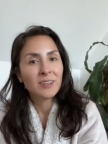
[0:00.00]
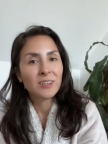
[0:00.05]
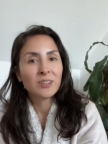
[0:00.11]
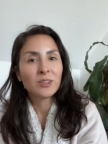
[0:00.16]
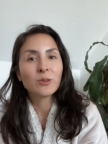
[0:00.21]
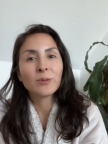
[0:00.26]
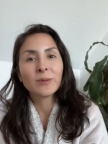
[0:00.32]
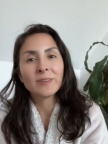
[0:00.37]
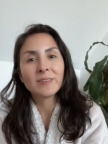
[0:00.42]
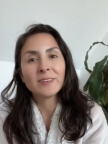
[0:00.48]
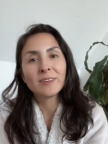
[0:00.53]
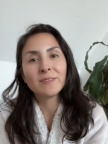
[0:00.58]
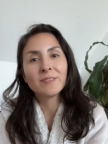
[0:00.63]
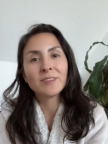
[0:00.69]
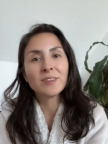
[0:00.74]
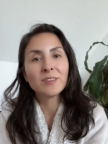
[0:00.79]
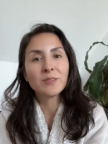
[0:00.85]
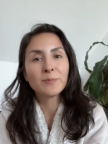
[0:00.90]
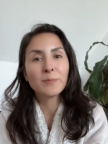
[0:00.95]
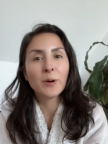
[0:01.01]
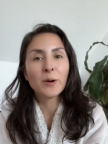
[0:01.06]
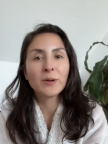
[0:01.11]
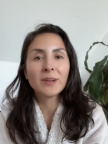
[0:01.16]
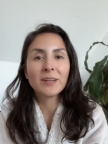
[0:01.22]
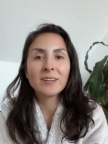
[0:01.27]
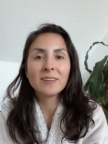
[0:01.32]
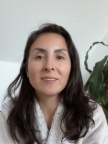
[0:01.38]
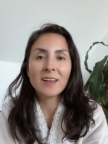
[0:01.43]
You receive this
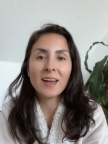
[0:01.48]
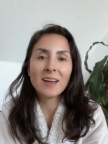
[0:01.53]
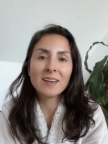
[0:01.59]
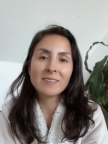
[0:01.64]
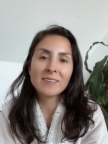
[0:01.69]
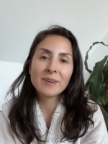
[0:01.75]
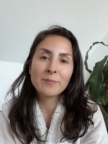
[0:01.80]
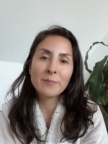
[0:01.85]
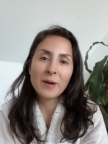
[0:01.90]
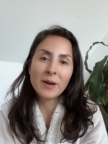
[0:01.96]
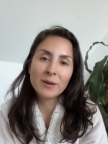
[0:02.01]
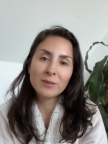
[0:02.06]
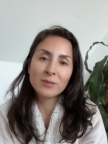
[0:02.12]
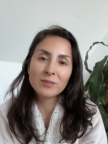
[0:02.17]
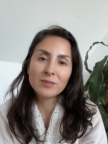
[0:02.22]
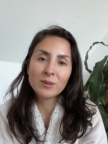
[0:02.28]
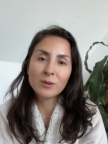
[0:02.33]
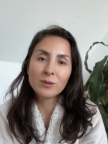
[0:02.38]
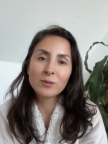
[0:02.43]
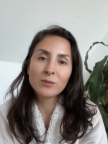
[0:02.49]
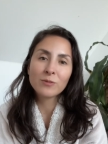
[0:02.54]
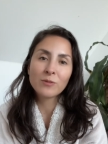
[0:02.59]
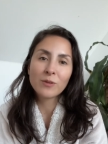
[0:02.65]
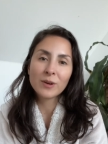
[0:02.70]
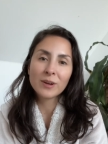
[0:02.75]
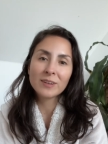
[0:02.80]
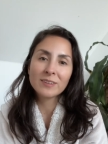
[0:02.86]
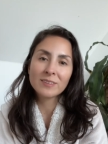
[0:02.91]
bonus as a milestone
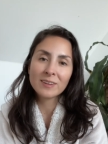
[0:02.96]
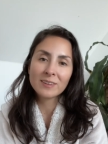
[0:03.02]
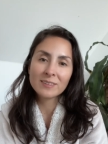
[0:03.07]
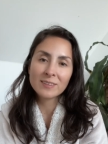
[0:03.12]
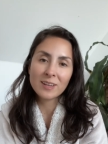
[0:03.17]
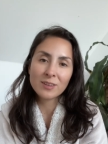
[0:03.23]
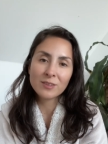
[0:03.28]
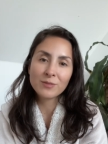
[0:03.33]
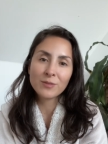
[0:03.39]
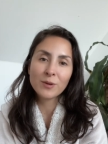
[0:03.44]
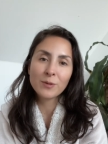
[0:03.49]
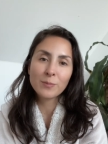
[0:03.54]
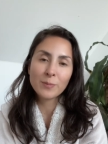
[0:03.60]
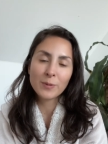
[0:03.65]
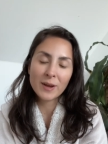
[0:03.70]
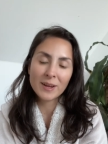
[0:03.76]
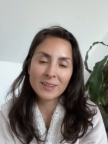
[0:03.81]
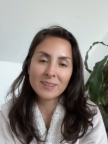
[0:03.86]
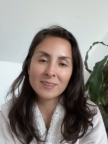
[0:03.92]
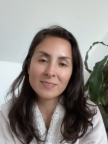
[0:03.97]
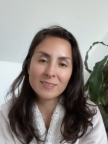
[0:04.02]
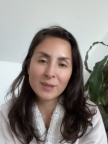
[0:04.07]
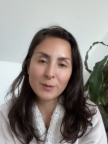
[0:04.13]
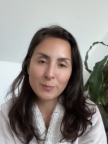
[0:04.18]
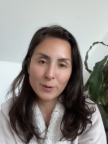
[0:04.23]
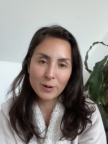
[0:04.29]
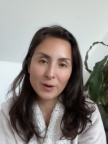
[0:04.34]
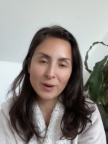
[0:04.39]
for a successful pregnancy
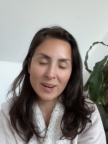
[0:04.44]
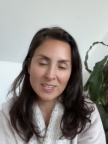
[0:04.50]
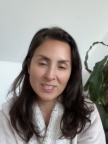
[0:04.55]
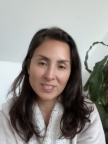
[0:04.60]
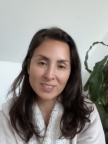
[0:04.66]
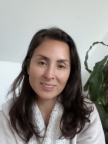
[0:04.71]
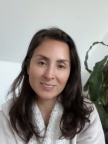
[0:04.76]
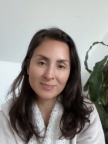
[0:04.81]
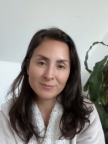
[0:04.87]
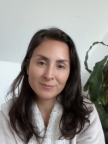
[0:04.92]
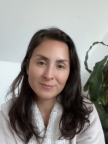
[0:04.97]
progression.